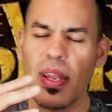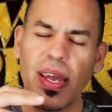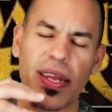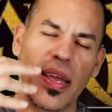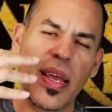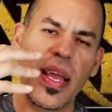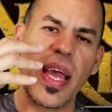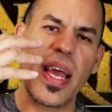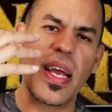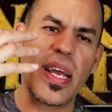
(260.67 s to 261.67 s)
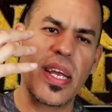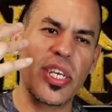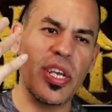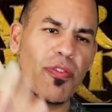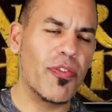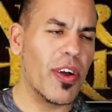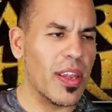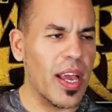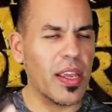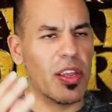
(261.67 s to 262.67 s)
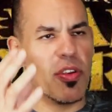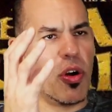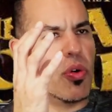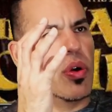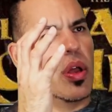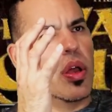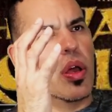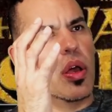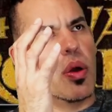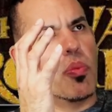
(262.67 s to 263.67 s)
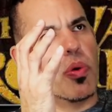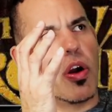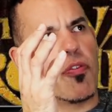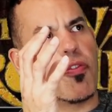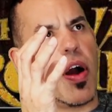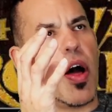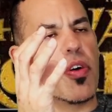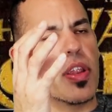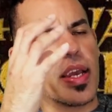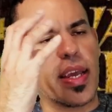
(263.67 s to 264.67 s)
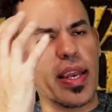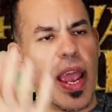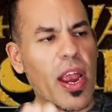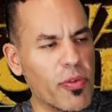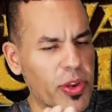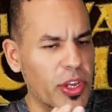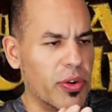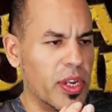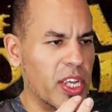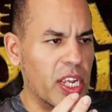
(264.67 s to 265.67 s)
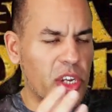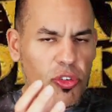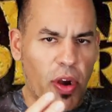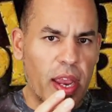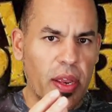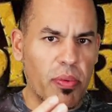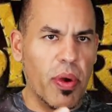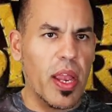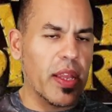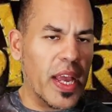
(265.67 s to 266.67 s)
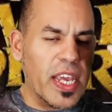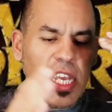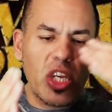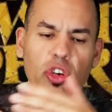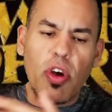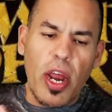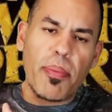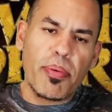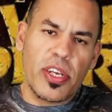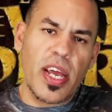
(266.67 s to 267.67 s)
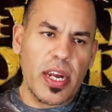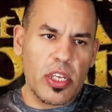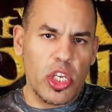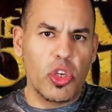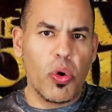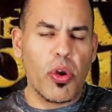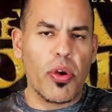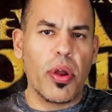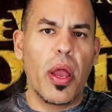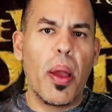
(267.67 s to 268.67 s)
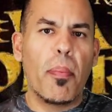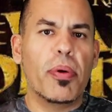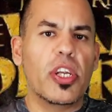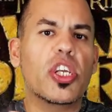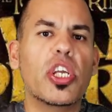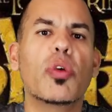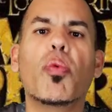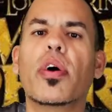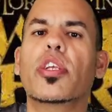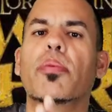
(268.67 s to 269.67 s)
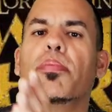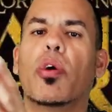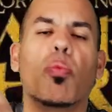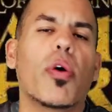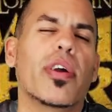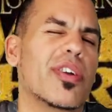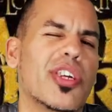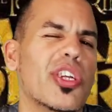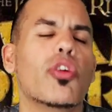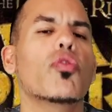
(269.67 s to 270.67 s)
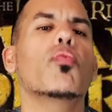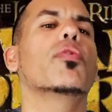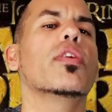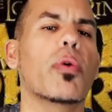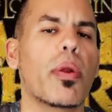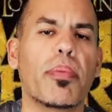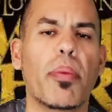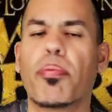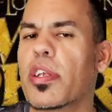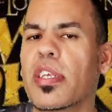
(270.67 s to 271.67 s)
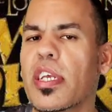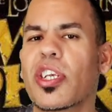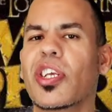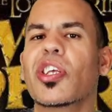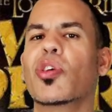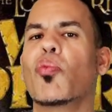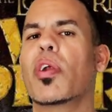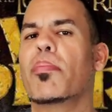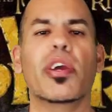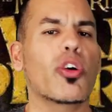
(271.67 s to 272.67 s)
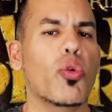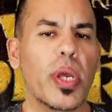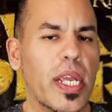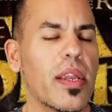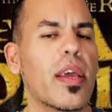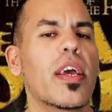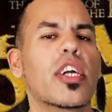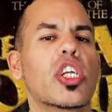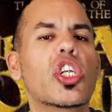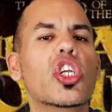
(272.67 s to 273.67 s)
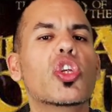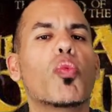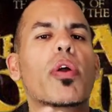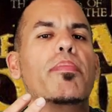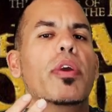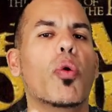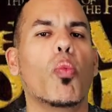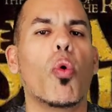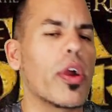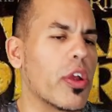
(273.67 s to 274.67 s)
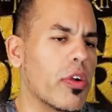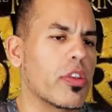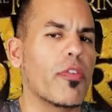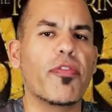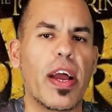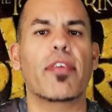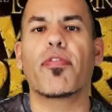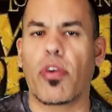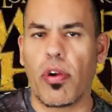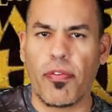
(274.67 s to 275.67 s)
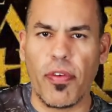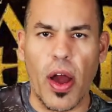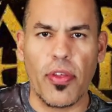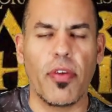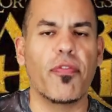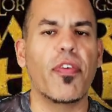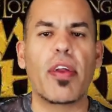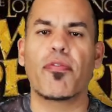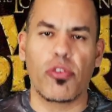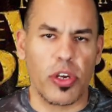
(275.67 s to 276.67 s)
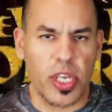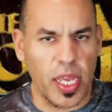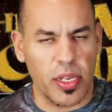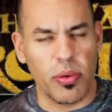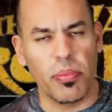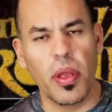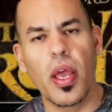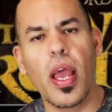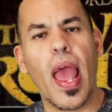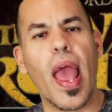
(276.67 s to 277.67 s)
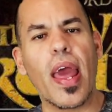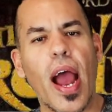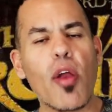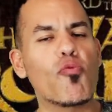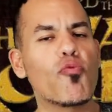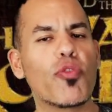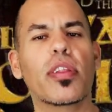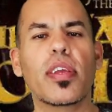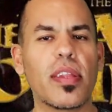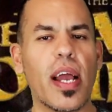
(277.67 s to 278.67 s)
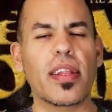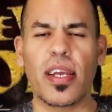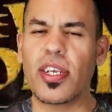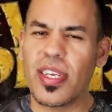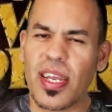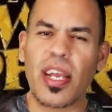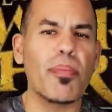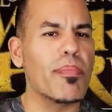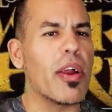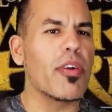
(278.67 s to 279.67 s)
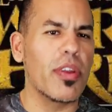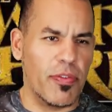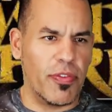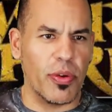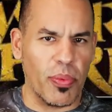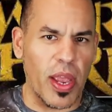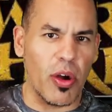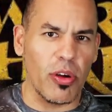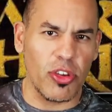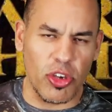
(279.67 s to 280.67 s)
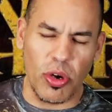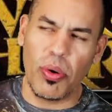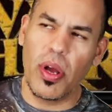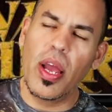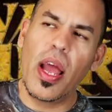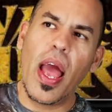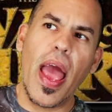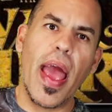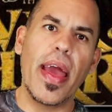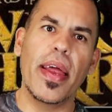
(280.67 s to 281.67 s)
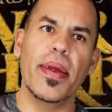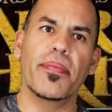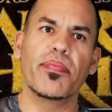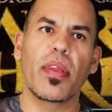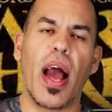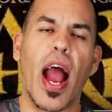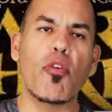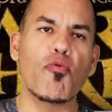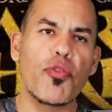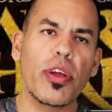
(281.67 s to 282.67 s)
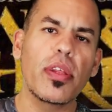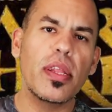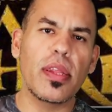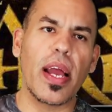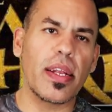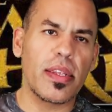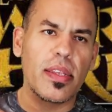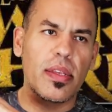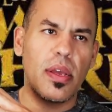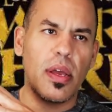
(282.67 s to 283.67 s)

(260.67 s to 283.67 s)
like she felt like, with her father, like an Ariel and a King Triton way. Like, he's trying to protect his daughter, but she wants to be a warrior. She doesn't really want to be a princess. She doesn't want to be a queen. She just wants to be a warrior to fight for her father and fight for her kingdom. And I really like that. She's like a Meredith in a way also. And I really like